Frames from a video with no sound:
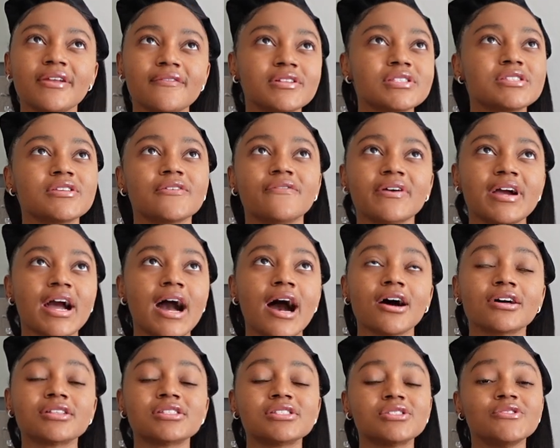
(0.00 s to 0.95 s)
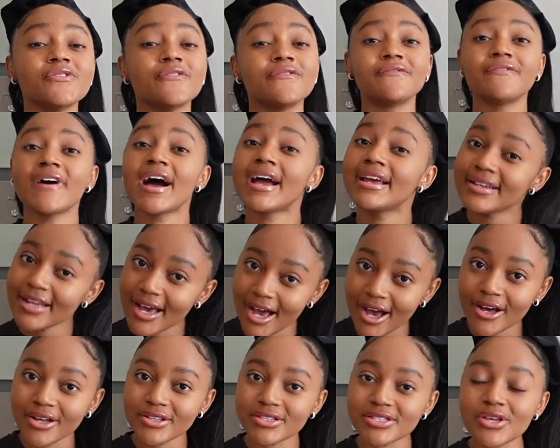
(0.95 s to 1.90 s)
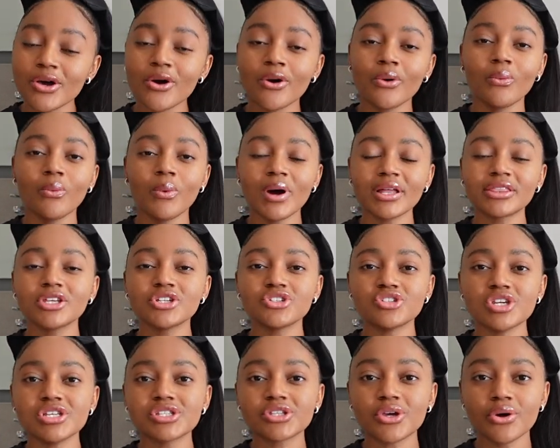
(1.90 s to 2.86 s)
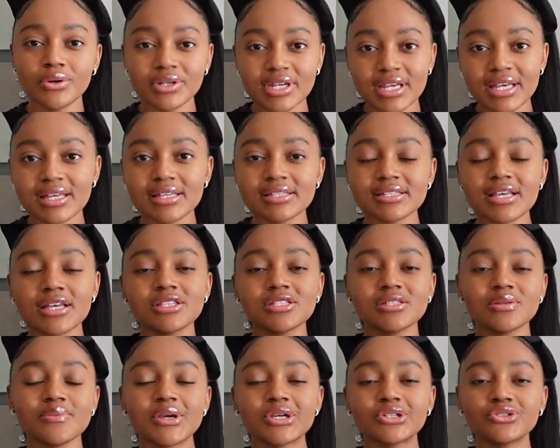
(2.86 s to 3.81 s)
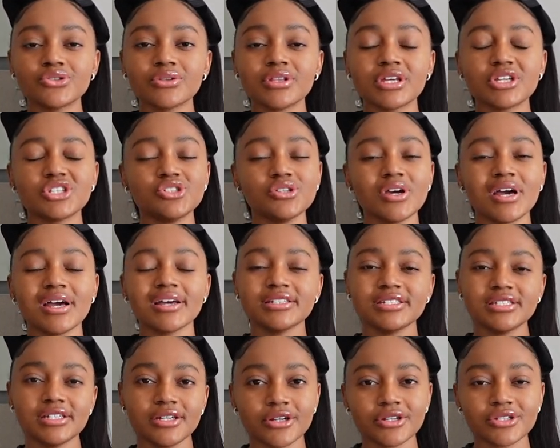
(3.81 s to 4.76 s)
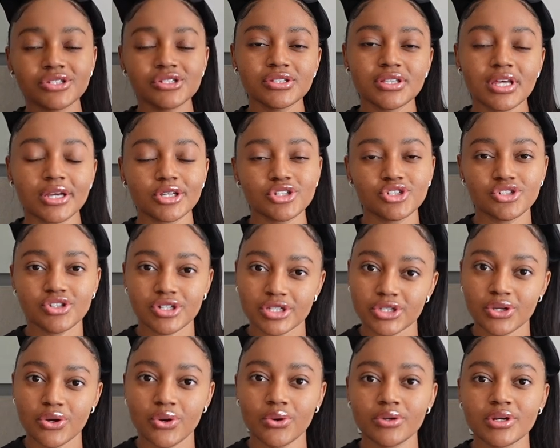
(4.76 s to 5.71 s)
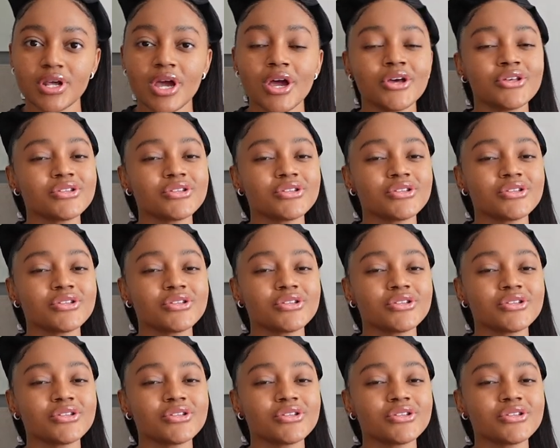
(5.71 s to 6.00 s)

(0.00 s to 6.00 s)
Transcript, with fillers: even to figure out, to find out what the dress code is and to make sure that you adhere to that dress code.